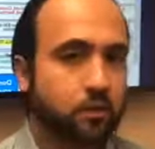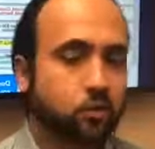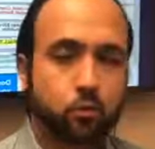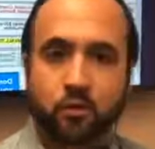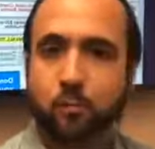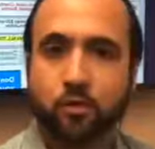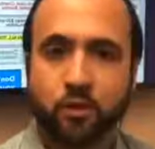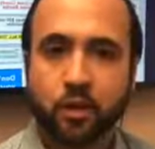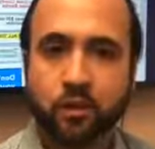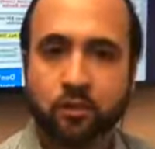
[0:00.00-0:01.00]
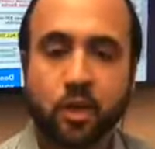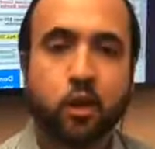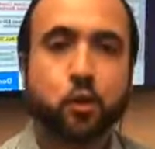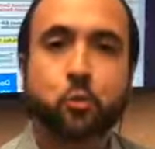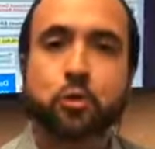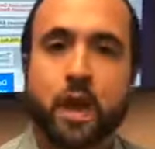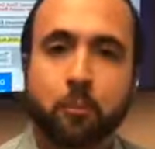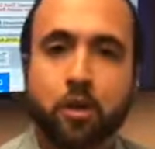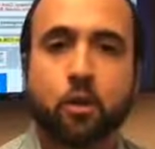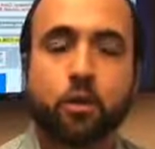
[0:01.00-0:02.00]
Two separate things. You will
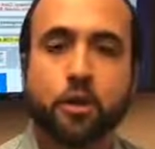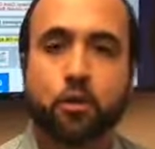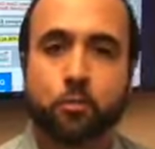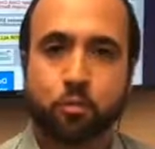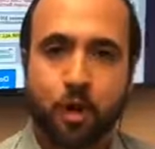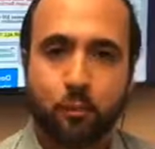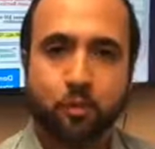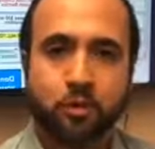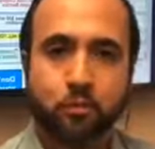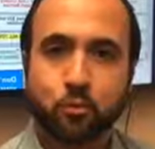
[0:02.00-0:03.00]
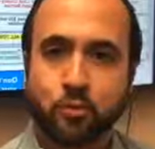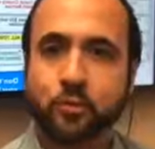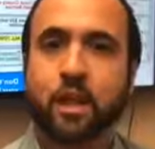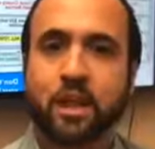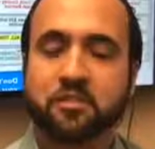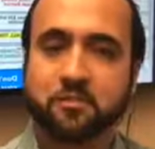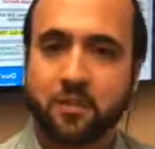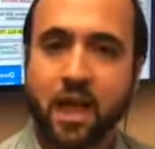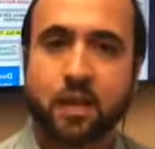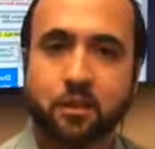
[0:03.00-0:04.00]
not be hurting your property's real life
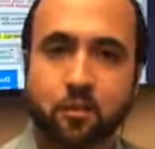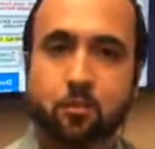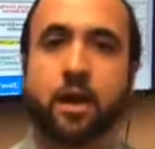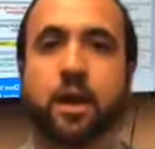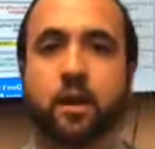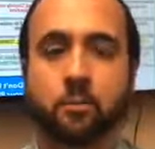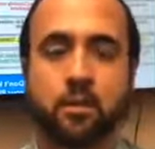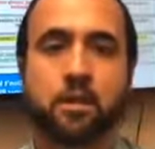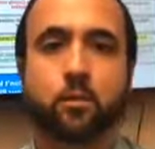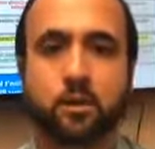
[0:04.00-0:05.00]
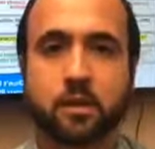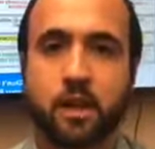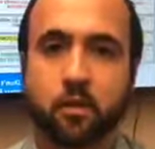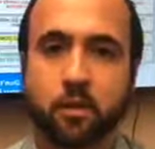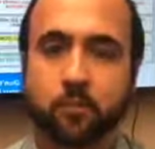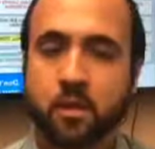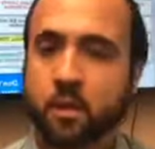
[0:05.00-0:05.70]
value by appealing with the county.